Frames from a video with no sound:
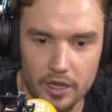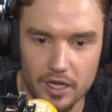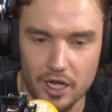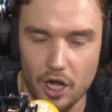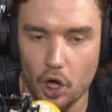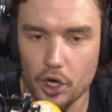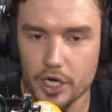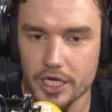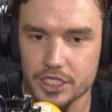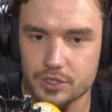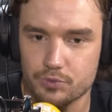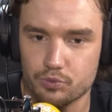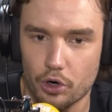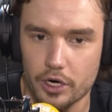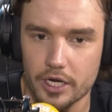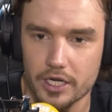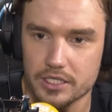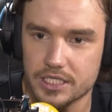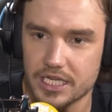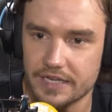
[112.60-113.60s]
of the longest
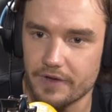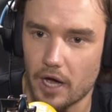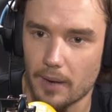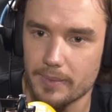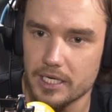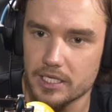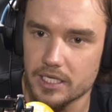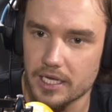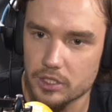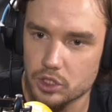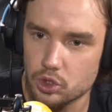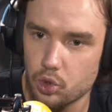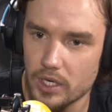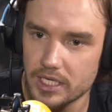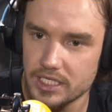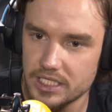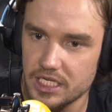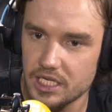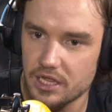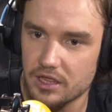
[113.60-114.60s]
running TV. I mean,
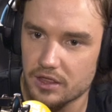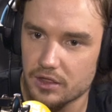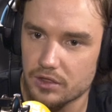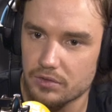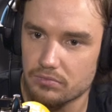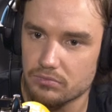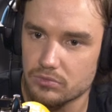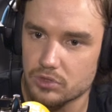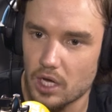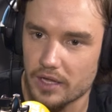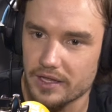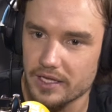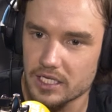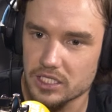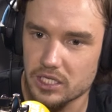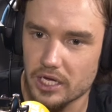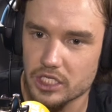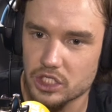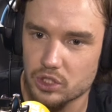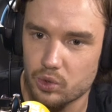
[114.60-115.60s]
twenty. I think
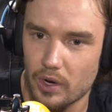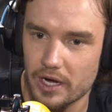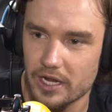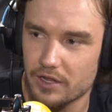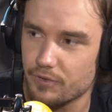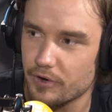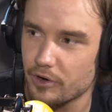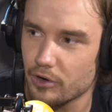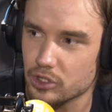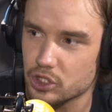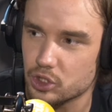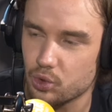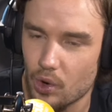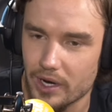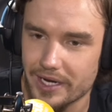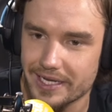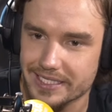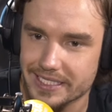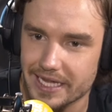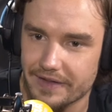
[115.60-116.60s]
it's like twenty three or
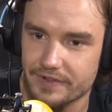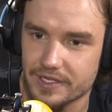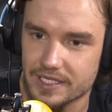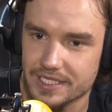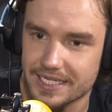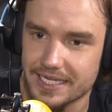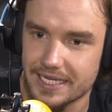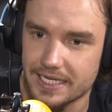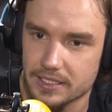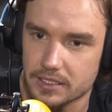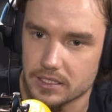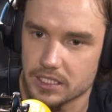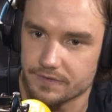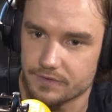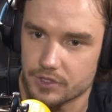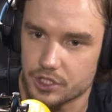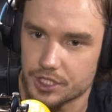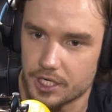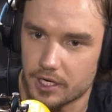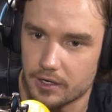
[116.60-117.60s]
twenty seven seasons of
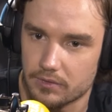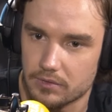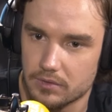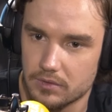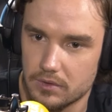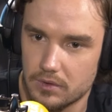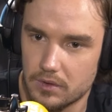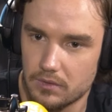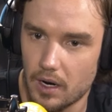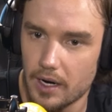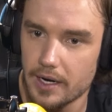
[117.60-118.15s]
a show. Oh man!